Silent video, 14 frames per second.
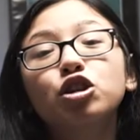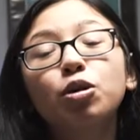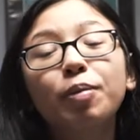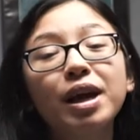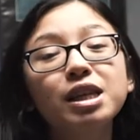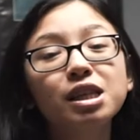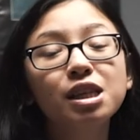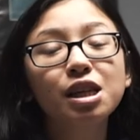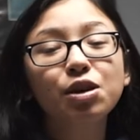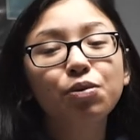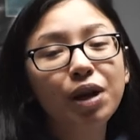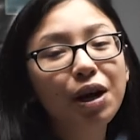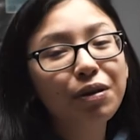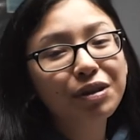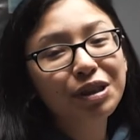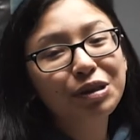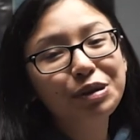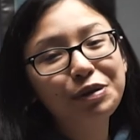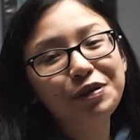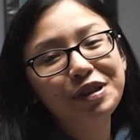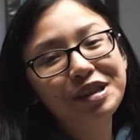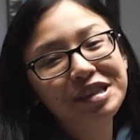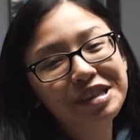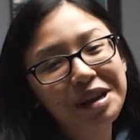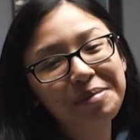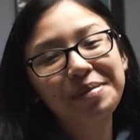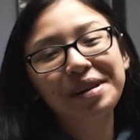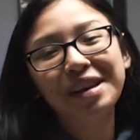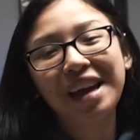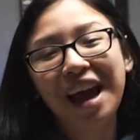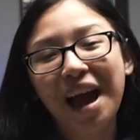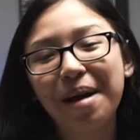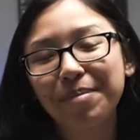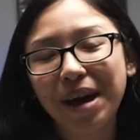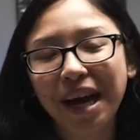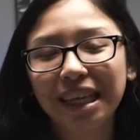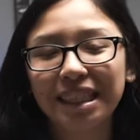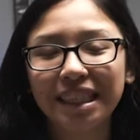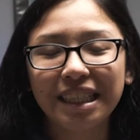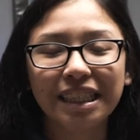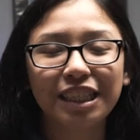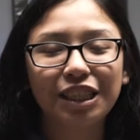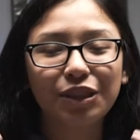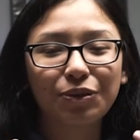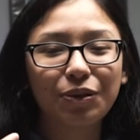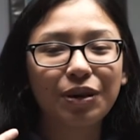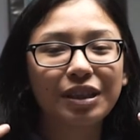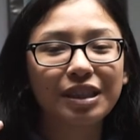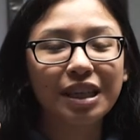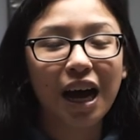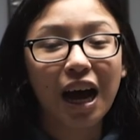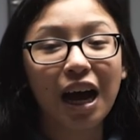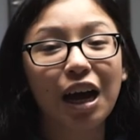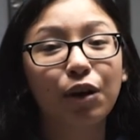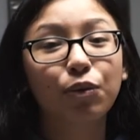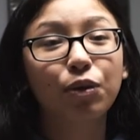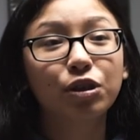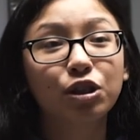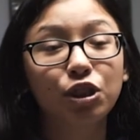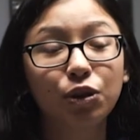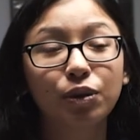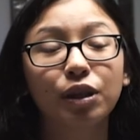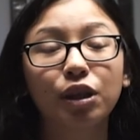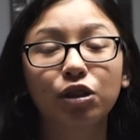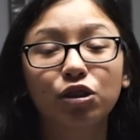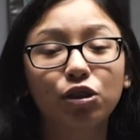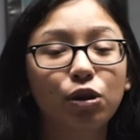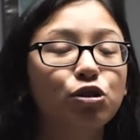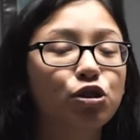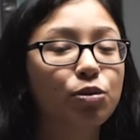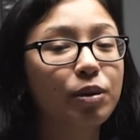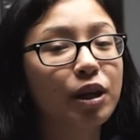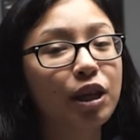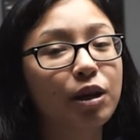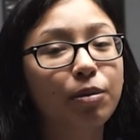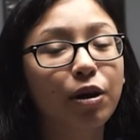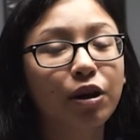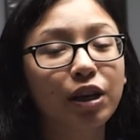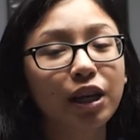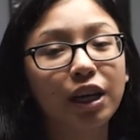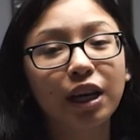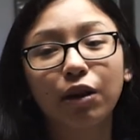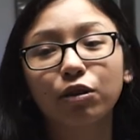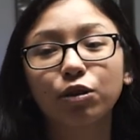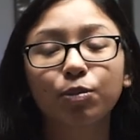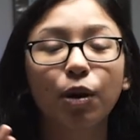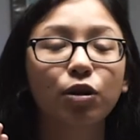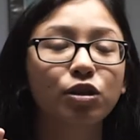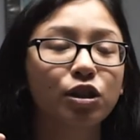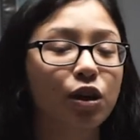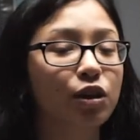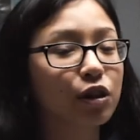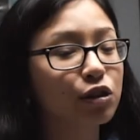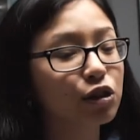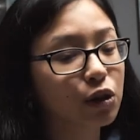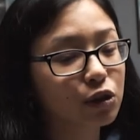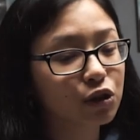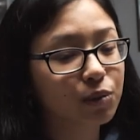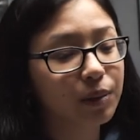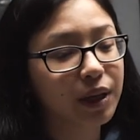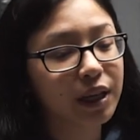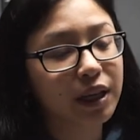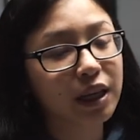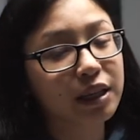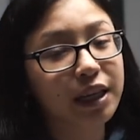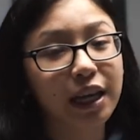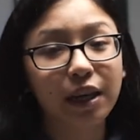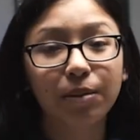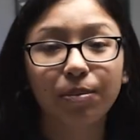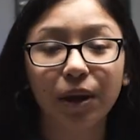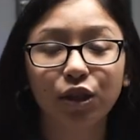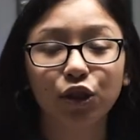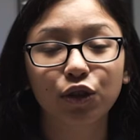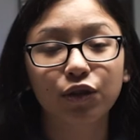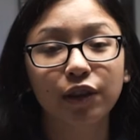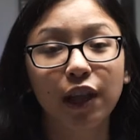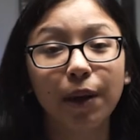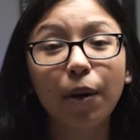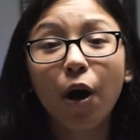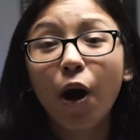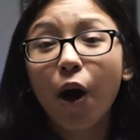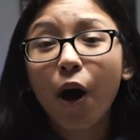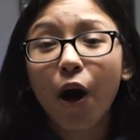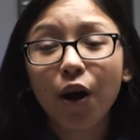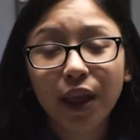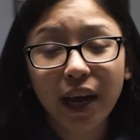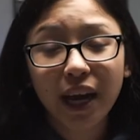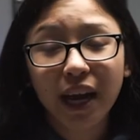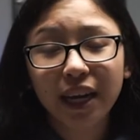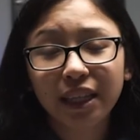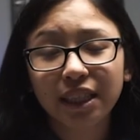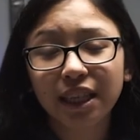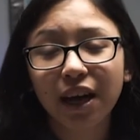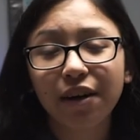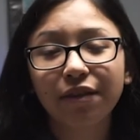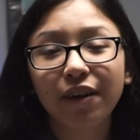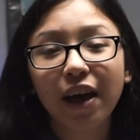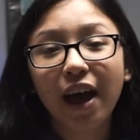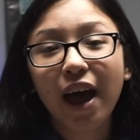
So basically what I was doing for this company at PAX East was I was doing their social media marketing. I was posting on their social media, taking pictures for them, all that kind of stuff.